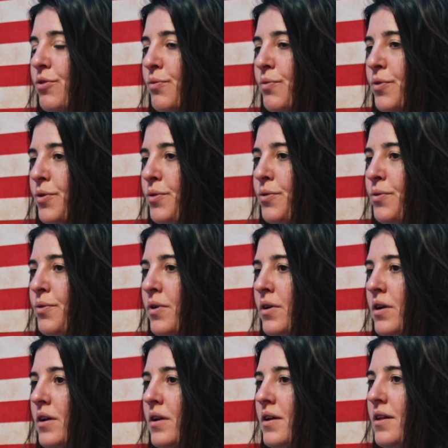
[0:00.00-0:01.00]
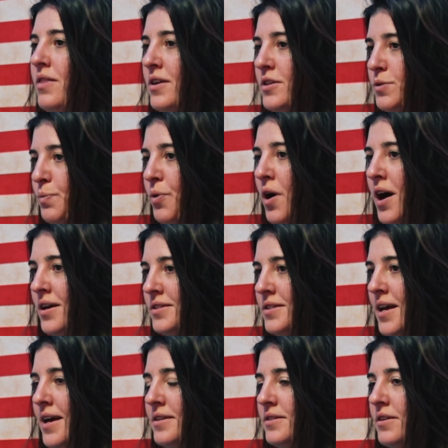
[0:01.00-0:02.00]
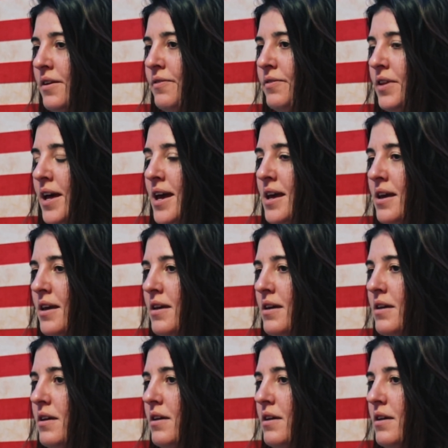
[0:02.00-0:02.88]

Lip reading: through this process of, like,